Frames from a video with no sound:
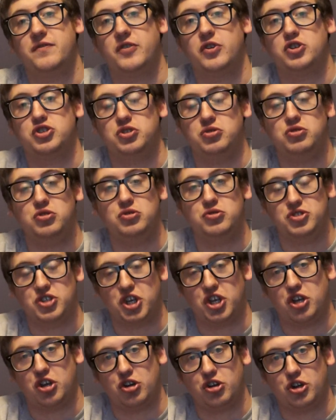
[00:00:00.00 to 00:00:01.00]
first, you do
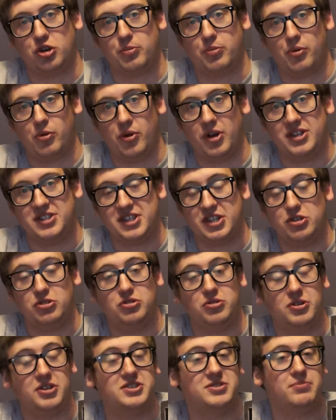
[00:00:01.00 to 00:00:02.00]
secure your points and you
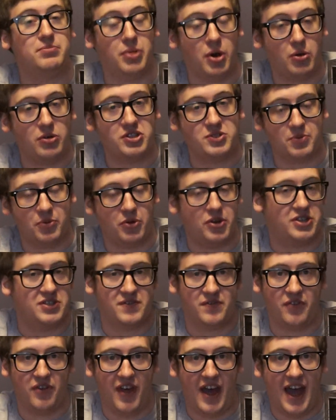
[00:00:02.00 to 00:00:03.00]
do get some bonus
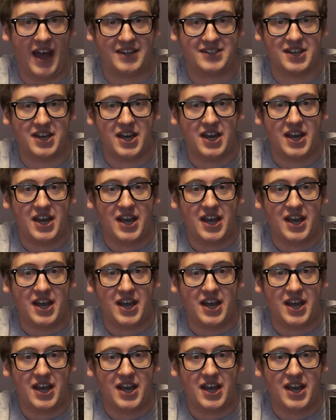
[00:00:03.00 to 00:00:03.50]
points for that.